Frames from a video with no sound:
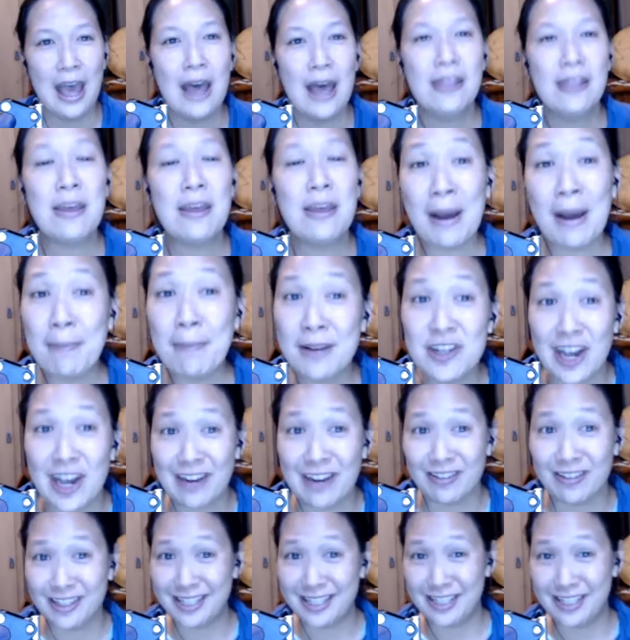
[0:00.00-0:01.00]
they might be
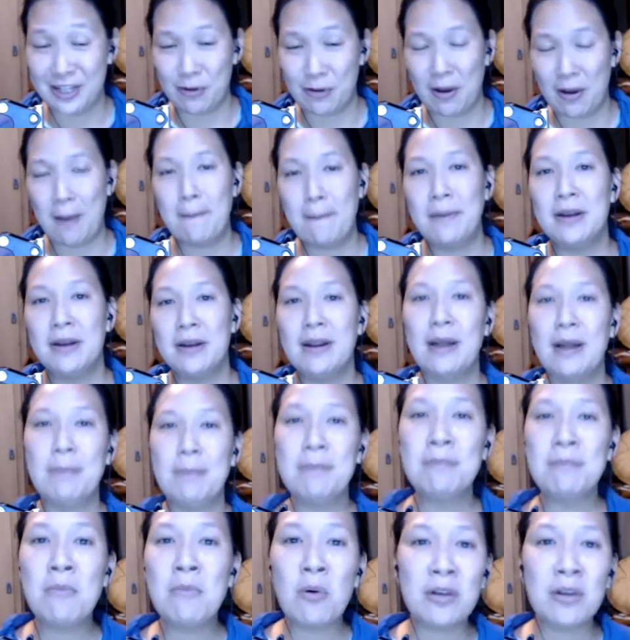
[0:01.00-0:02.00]
generous and do it, but
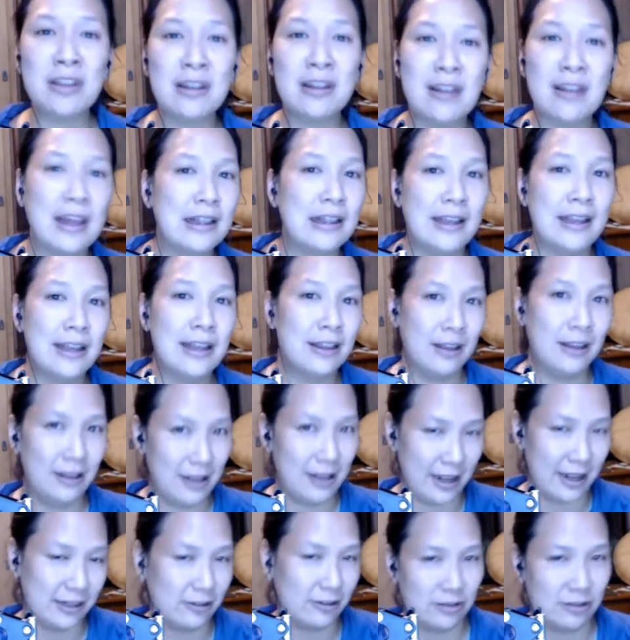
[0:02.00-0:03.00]
more than likely
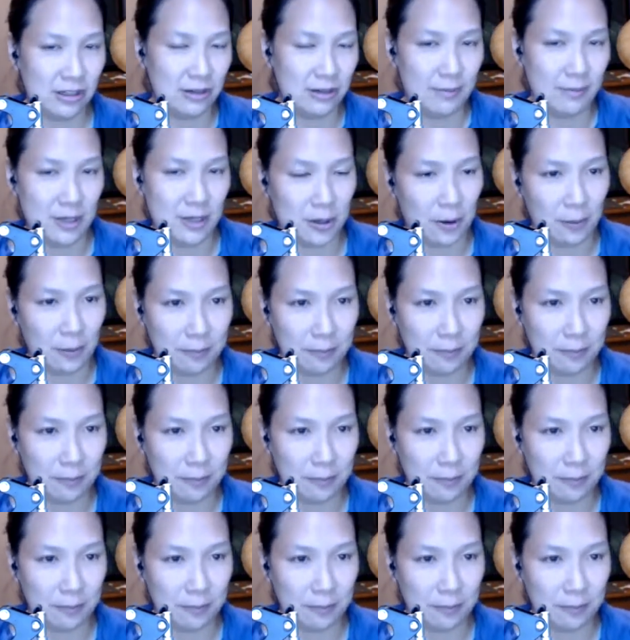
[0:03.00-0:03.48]
the answer is going to be no.